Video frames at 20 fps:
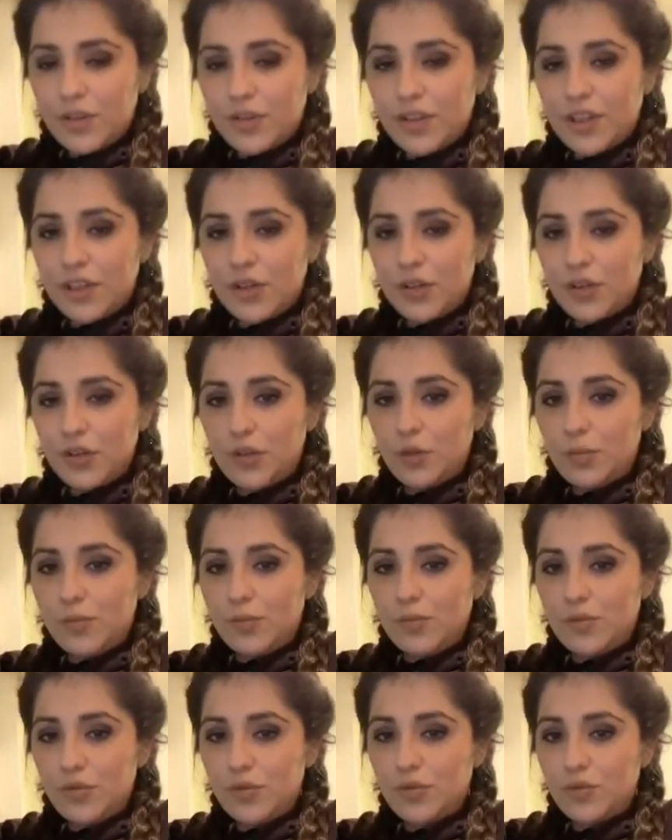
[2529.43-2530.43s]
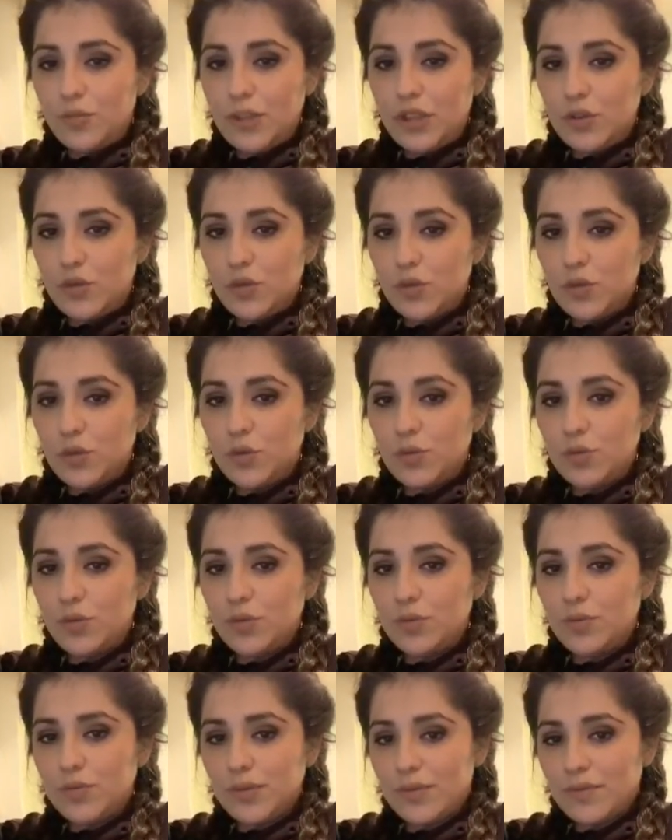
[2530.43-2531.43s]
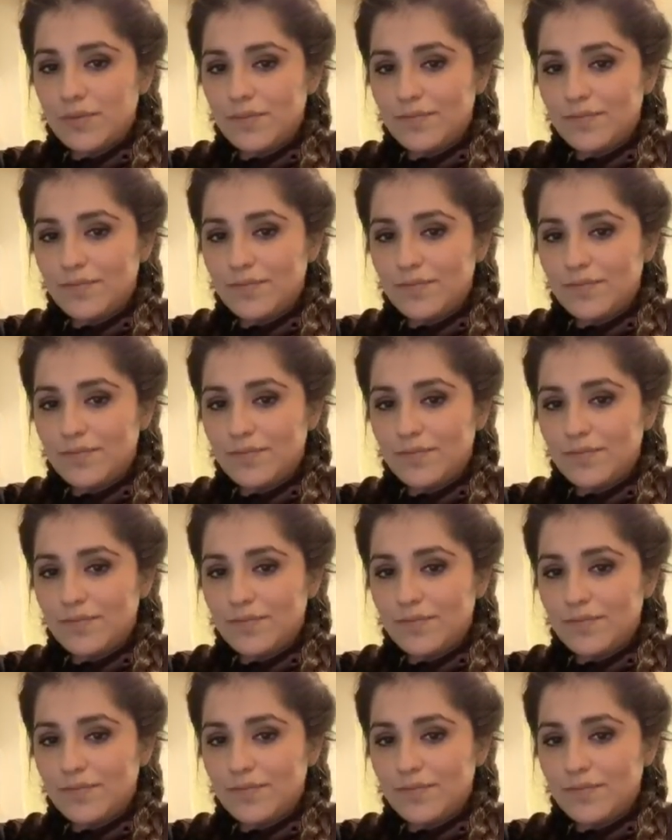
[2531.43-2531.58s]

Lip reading: quiero YouTube.